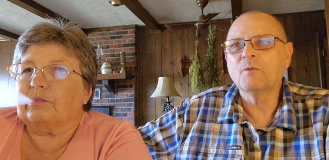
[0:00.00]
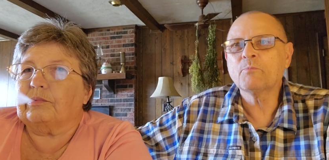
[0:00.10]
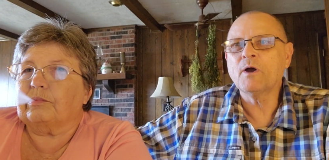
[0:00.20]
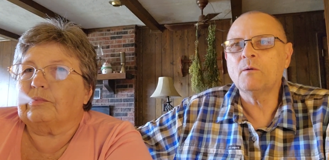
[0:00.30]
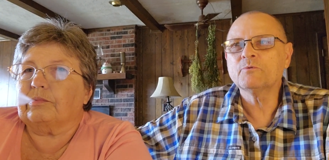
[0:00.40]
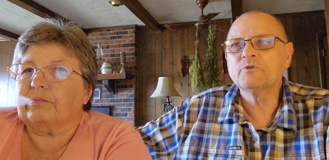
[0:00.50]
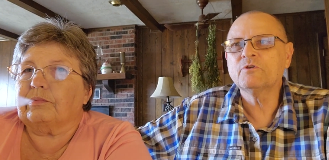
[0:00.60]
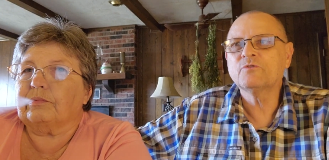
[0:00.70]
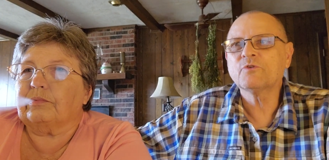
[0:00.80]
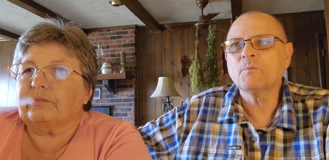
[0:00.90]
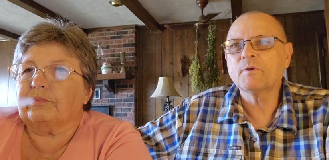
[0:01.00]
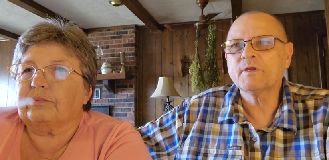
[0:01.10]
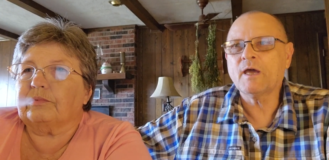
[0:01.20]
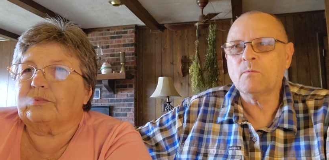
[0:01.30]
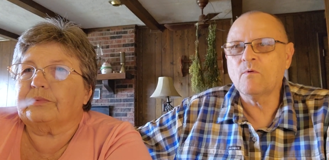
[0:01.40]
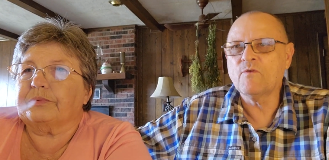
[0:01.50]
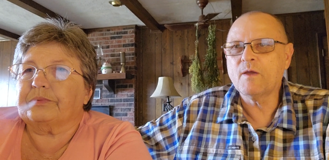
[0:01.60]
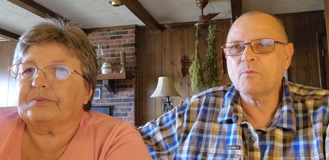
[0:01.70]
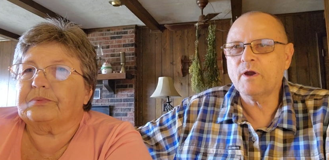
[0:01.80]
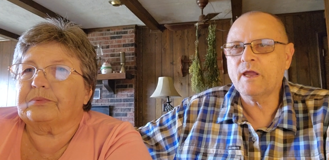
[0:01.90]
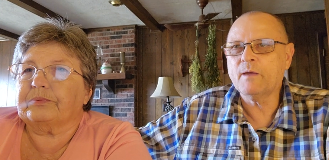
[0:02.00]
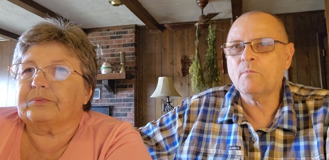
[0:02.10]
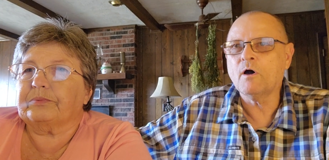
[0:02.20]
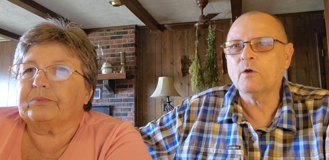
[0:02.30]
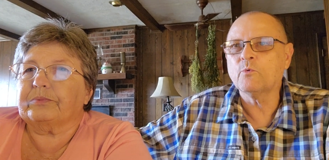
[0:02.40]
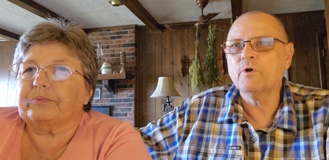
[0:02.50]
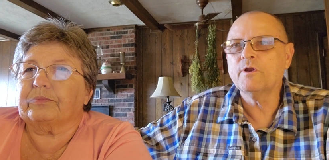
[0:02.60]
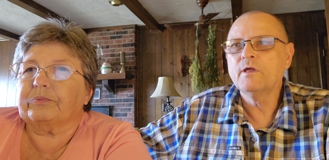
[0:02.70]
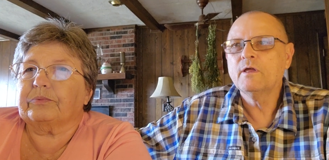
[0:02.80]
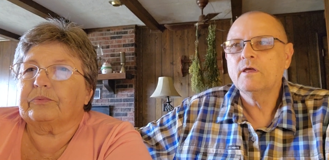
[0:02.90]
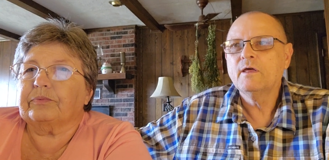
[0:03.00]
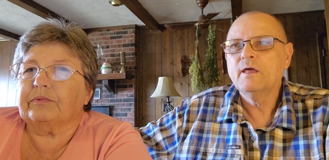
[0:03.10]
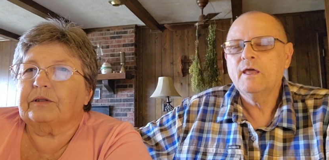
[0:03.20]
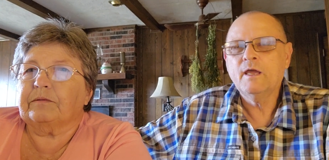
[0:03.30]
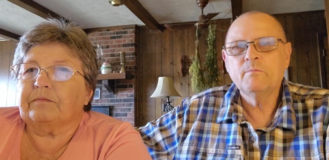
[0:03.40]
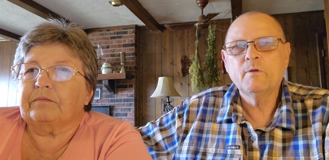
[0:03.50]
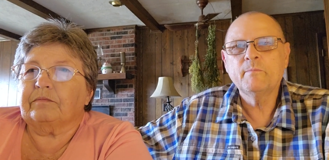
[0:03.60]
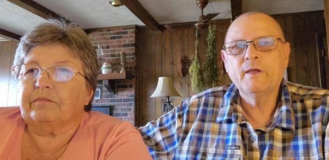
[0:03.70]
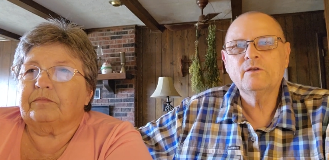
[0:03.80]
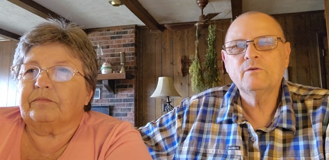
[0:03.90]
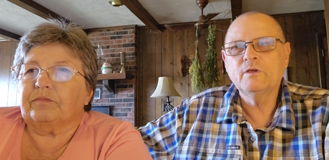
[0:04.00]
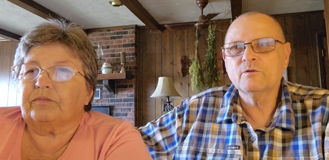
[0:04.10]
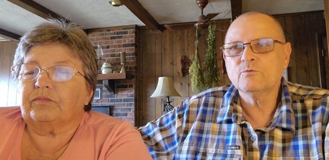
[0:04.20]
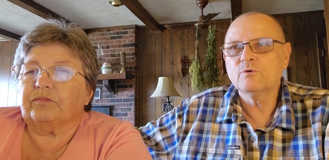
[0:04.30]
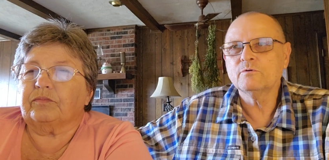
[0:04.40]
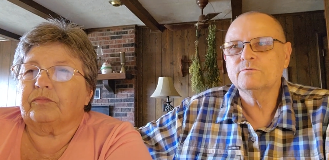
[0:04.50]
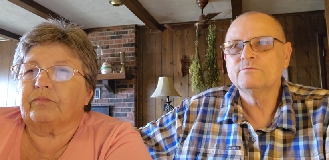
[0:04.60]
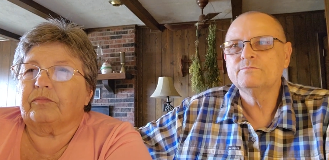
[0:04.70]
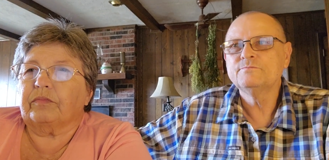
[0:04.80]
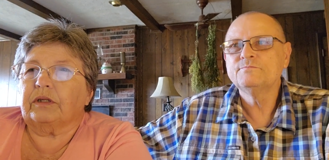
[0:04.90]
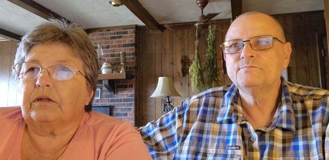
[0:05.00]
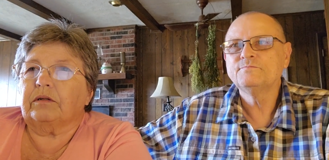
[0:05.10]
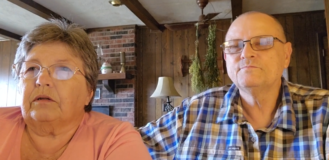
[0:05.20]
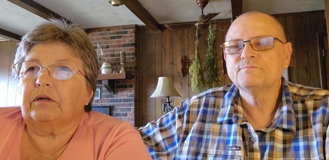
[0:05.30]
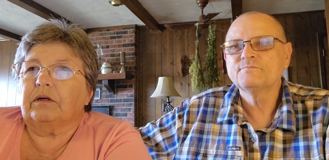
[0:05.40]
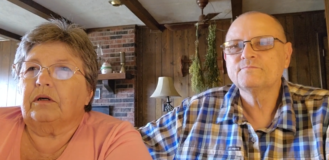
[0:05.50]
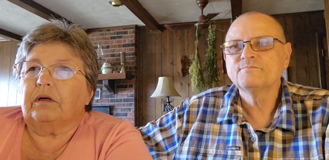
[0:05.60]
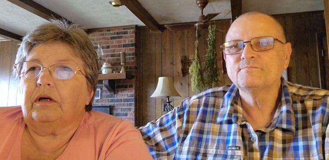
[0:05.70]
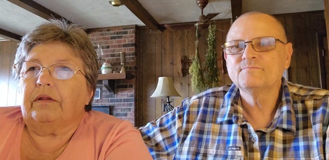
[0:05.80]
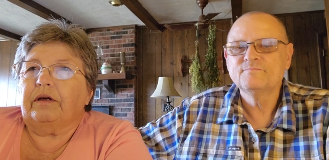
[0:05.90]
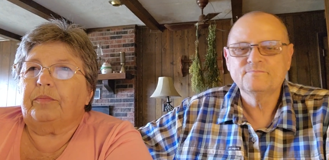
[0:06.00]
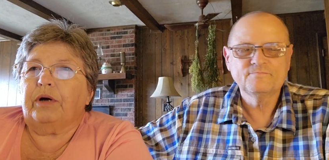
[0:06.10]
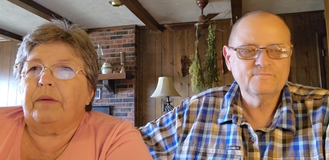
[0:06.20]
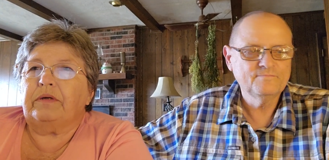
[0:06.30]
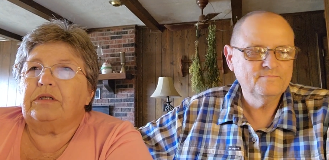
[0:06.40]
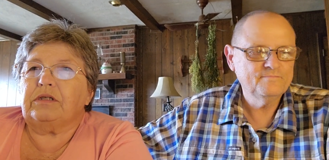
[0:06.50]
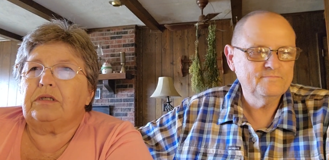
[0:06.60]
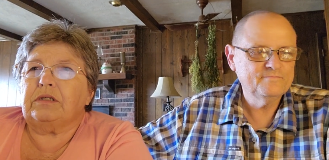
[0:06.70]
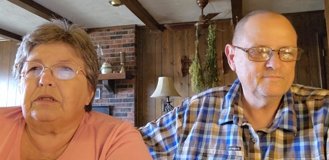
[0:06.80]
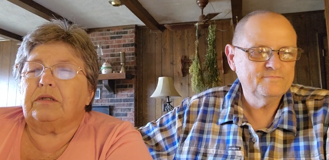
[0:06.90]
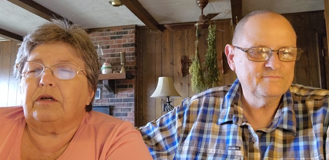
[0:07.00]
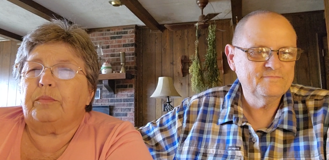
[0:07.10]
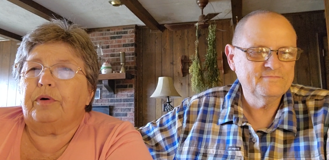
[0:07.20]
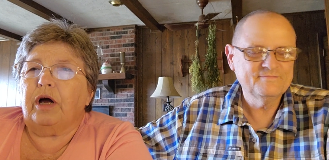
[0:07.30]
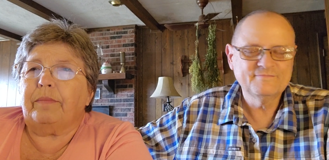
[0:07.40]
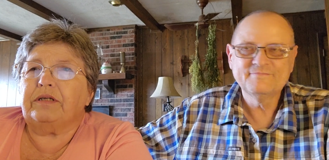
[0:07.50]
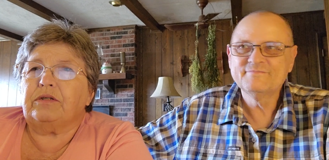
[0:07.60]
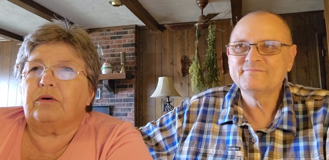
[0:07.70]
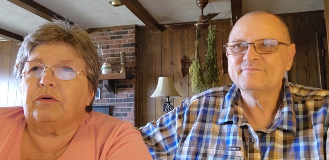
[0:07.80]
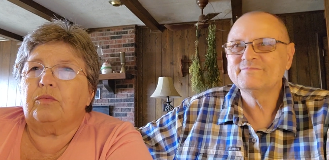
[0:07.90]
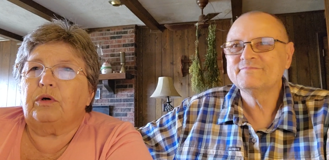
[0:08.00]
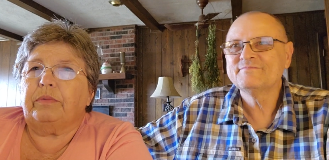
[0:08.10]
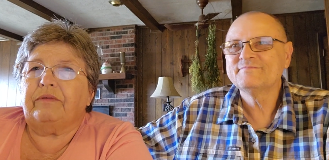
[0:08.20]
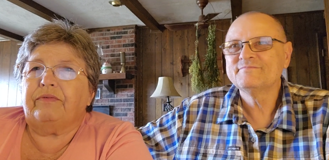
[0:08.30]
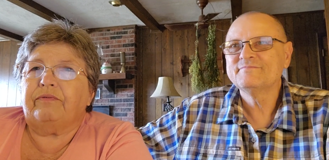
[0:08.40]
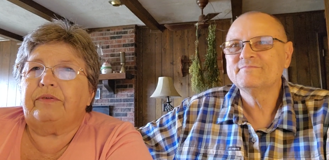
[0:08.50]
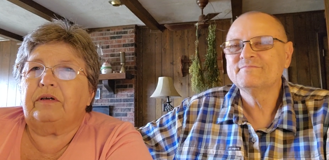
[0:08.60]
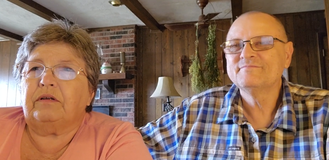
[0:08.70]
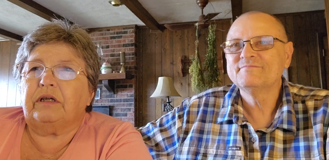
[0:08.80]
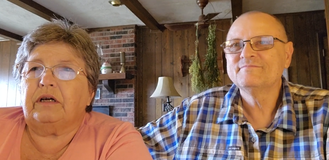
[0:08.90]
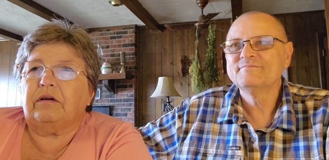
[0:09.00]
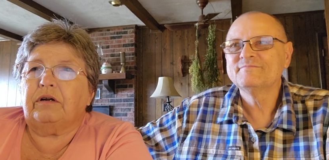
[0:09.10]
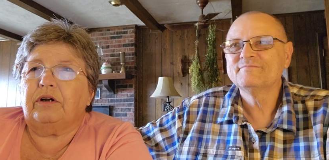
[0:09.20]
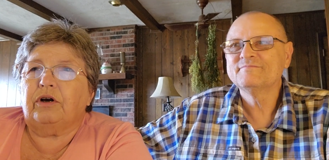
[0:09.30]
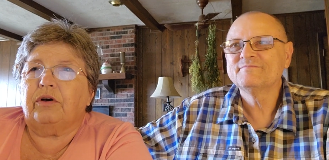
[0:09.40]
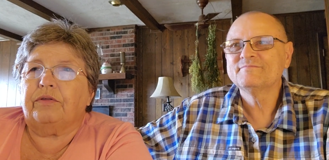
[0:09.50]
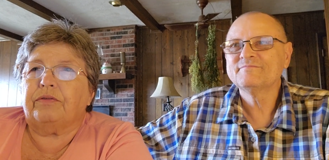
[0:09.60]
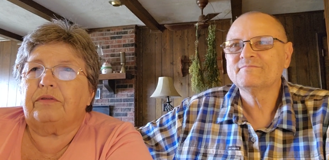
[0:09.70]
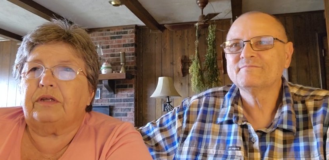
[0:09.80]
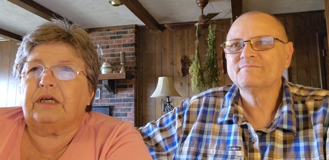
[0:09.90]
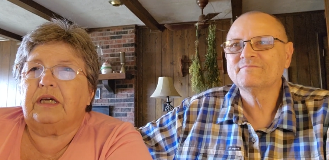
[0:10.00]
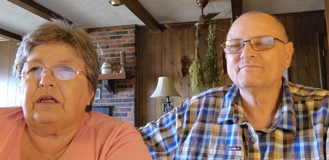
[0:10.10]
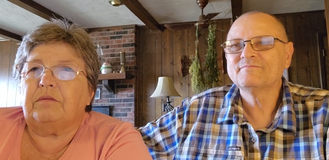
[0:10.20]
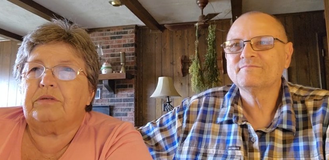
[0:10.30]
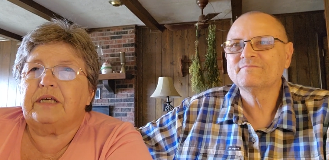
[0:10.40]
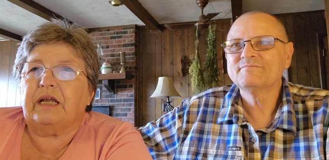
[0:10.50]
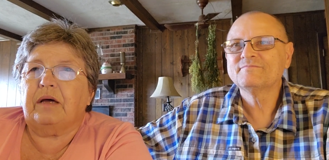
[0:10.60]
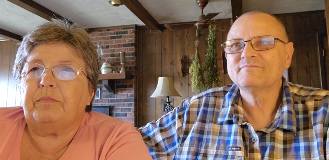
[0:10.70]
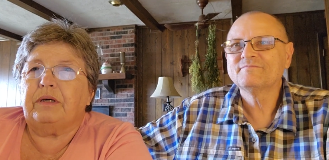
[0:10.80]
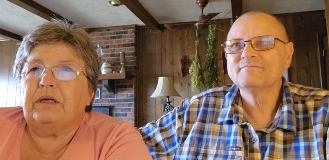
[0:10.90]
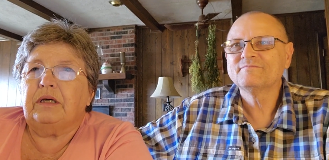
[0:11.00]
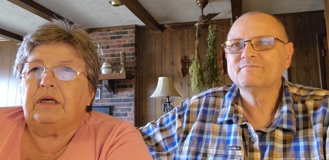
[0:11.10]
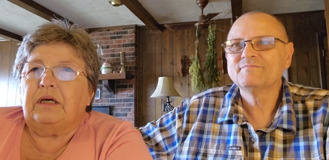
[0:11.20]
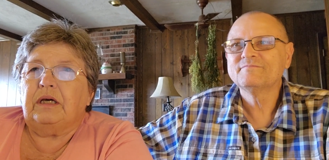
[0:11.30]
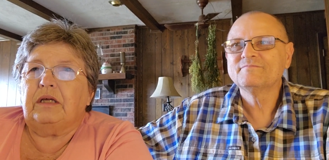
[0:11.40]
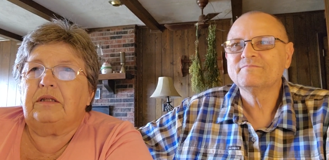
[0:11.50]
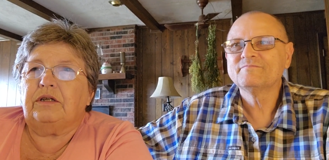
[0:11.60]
Speaker 1: the promises from the time of Abraham onward had been made to Israel.
Speaker 2: Their promises, their promise will be fulfilled here on earth, the kingdom set up in the